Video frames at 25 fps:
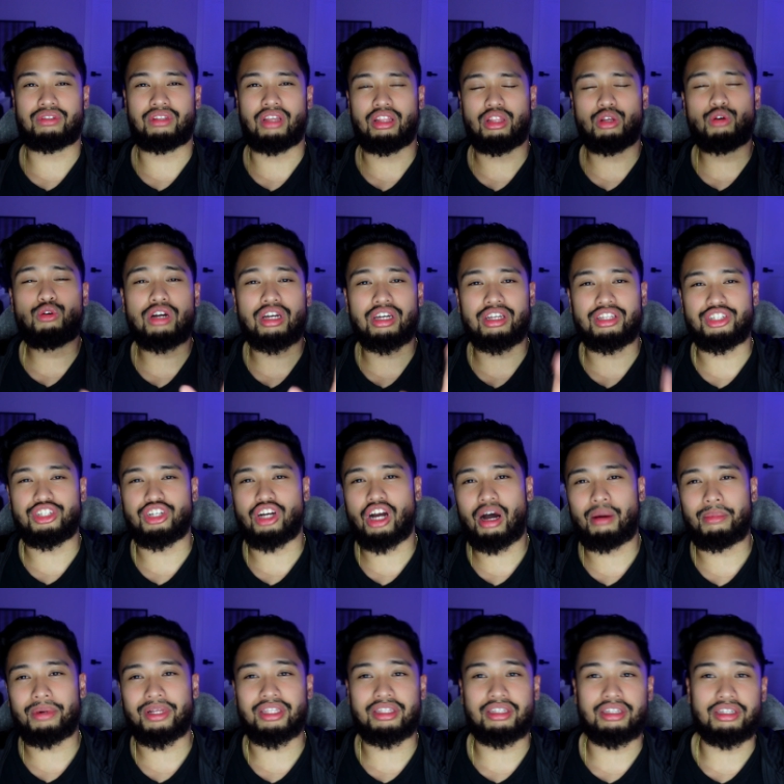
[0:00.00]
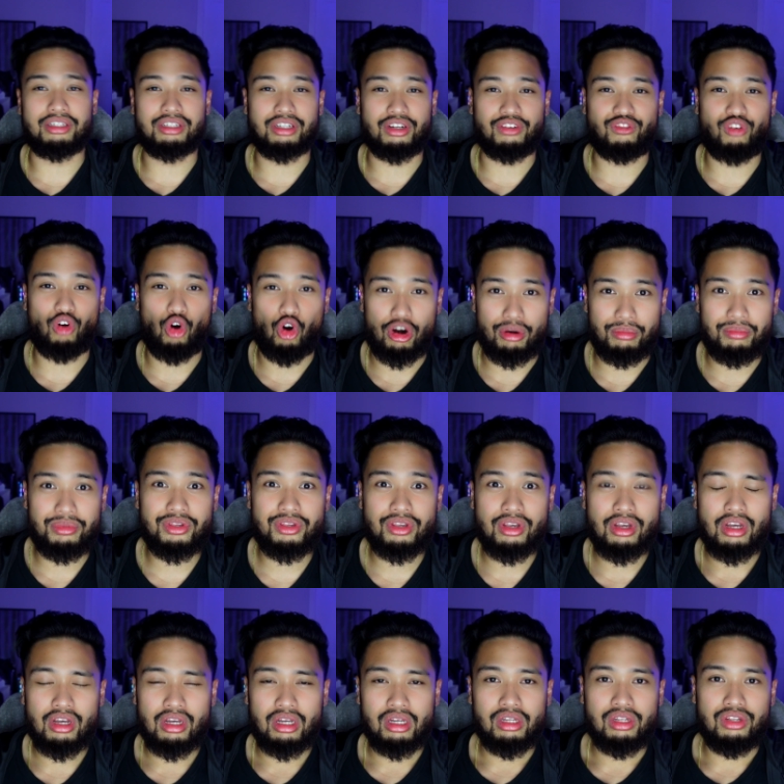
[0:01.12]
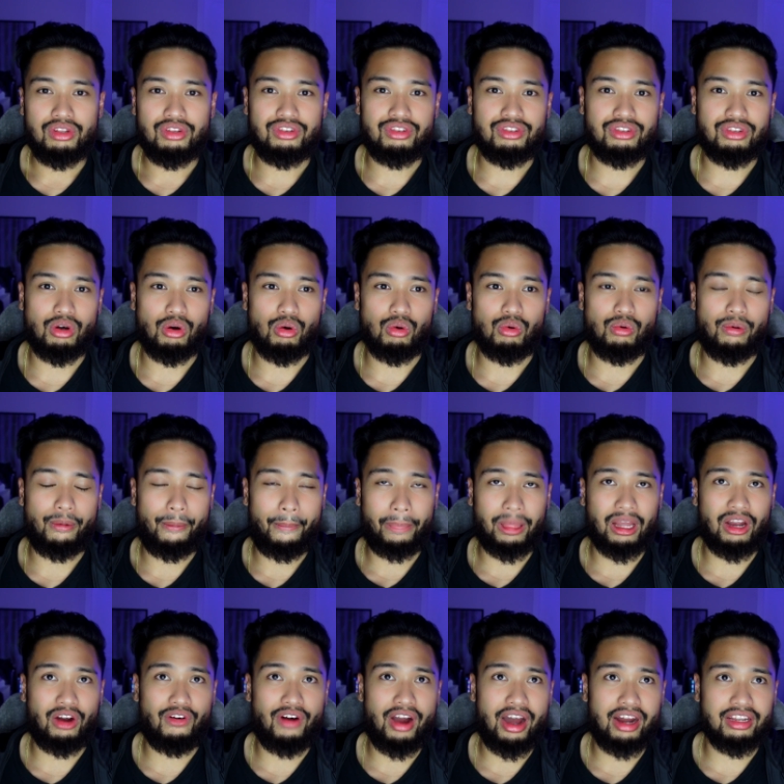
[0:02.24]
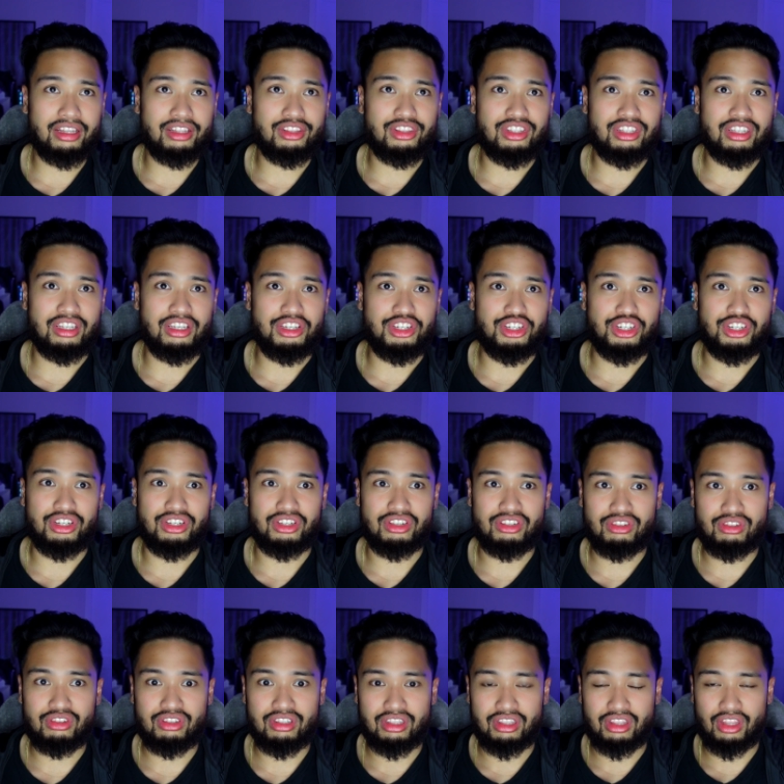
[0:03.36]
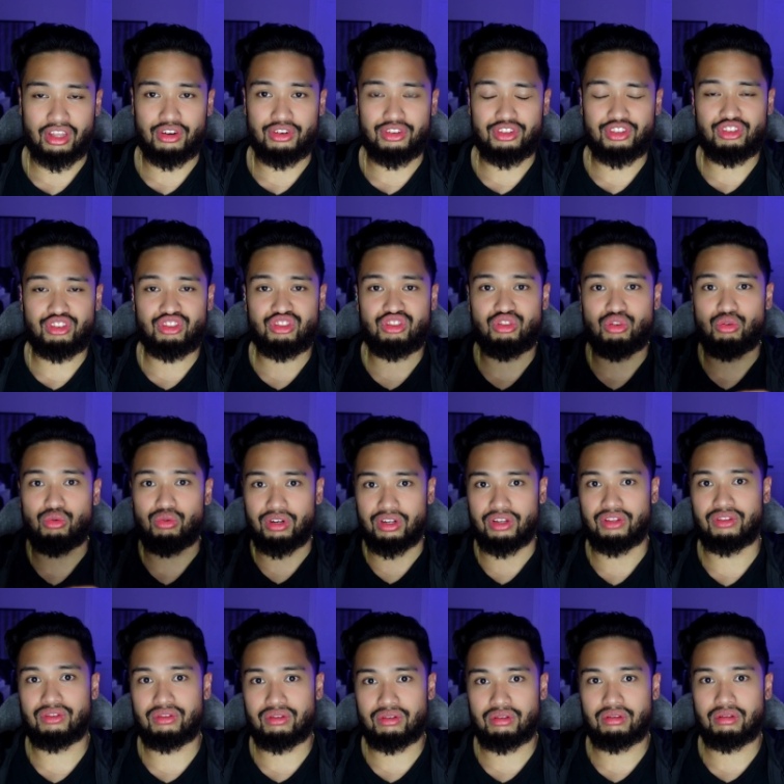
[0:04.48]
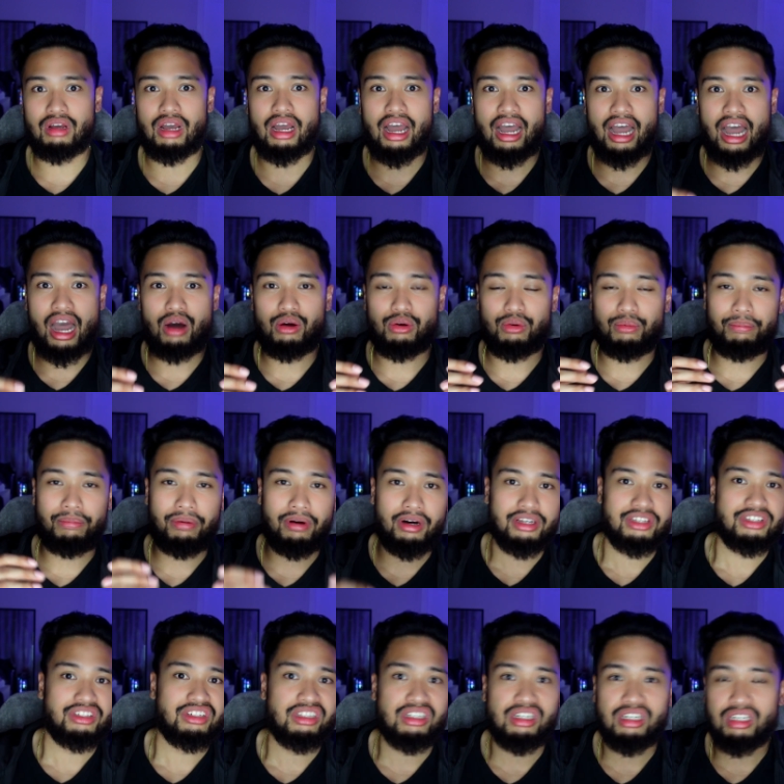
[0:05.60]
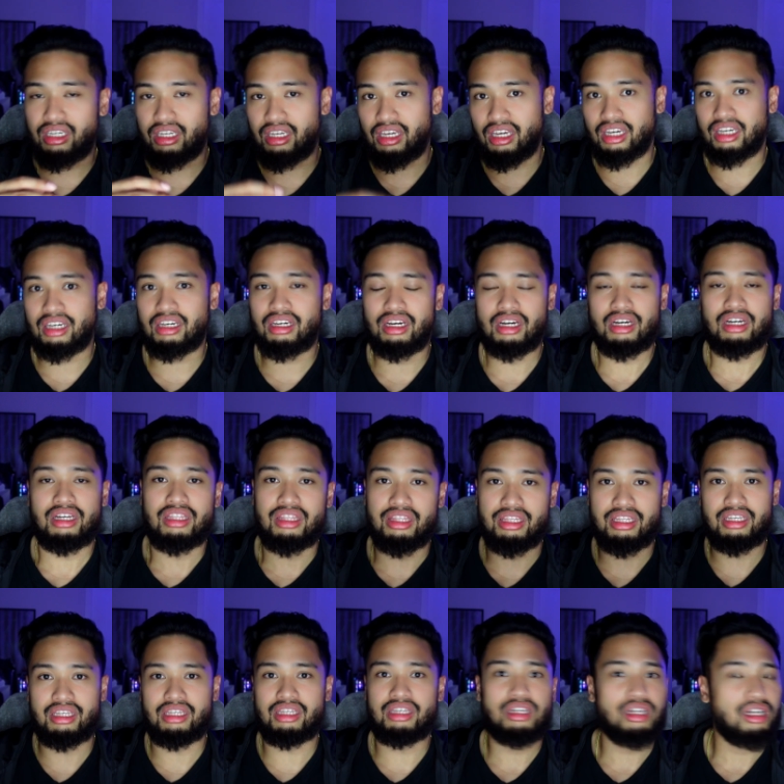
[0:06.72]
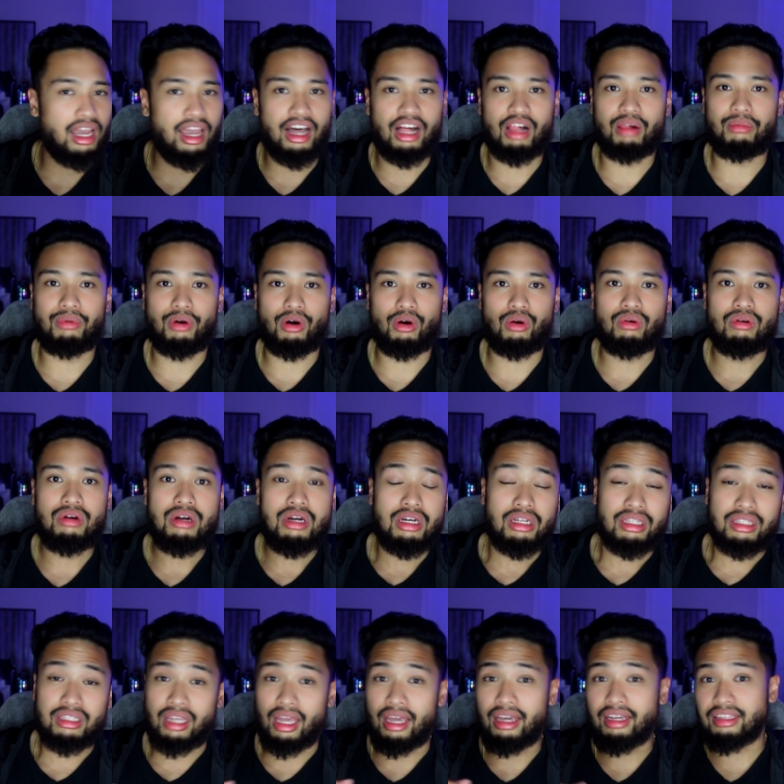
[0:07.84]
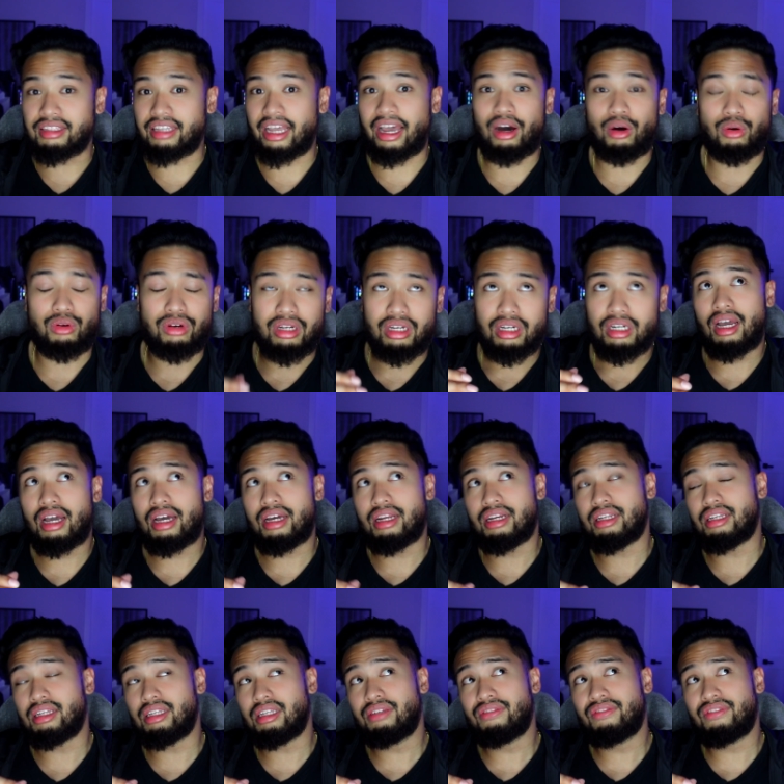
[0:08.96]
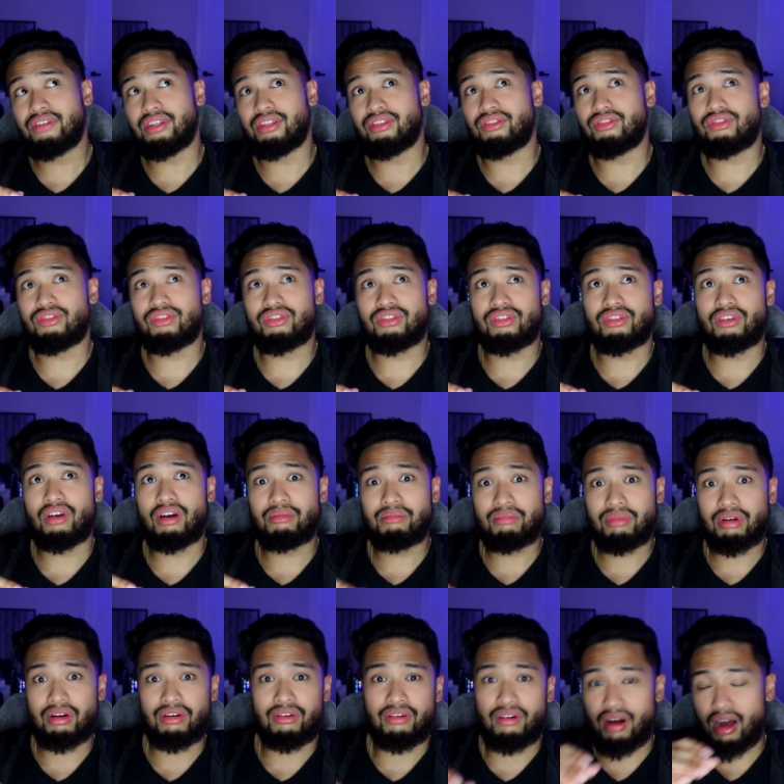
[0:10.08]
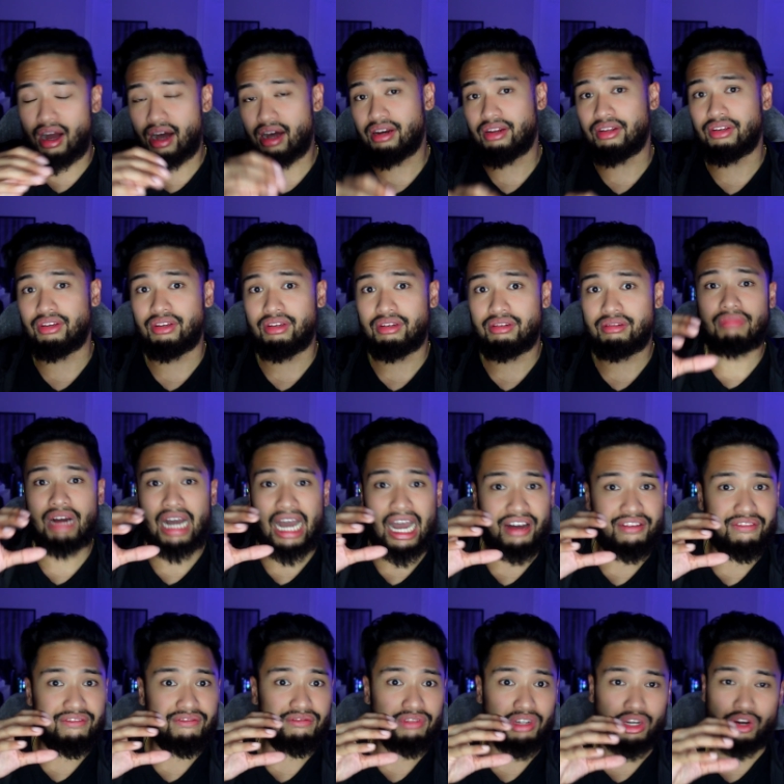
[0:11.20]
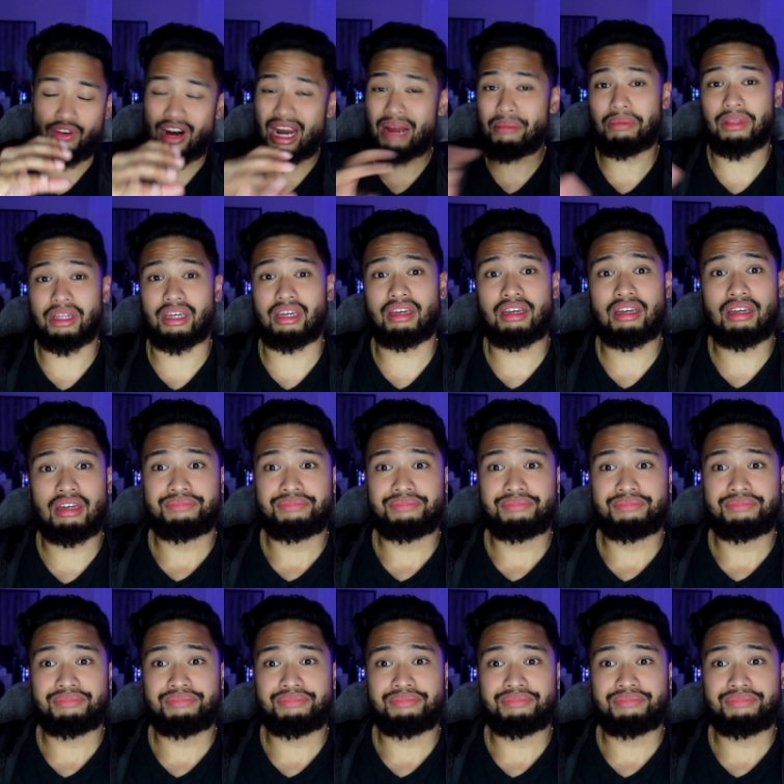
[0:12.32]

they do a good job at teaching forms. So karate teaches their students how to punch, kick, knee, elbow, takedown, and even some karate have grappling.